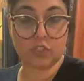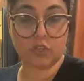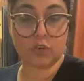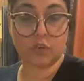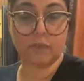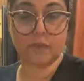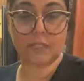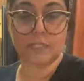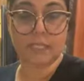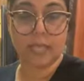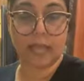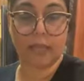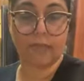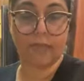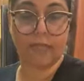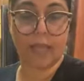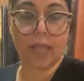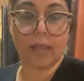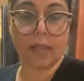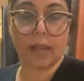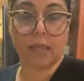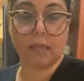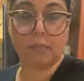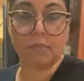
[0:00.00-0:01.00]
service, and
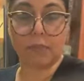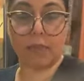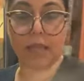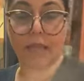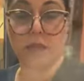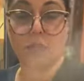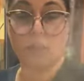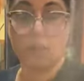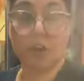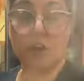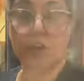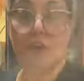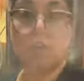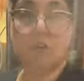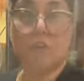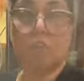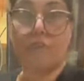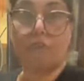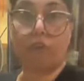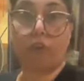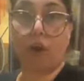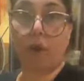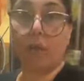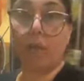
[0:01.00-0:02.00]
that I make
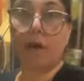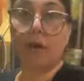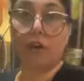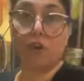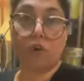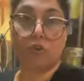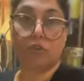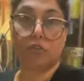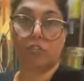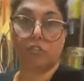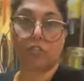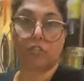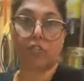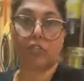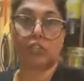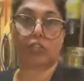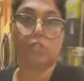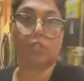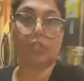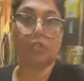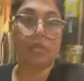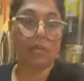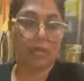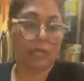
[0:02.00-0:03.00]
from a ghost
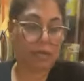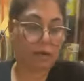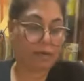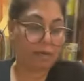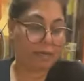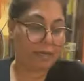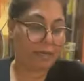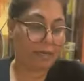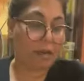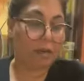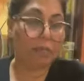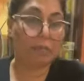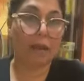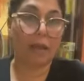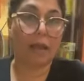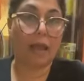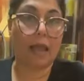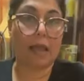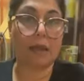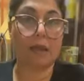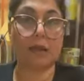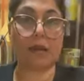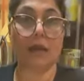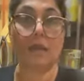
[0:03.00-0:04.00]
kitchen in Midtown
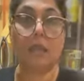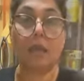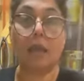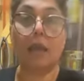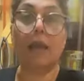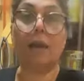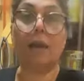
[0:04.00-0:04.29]
Manhattan.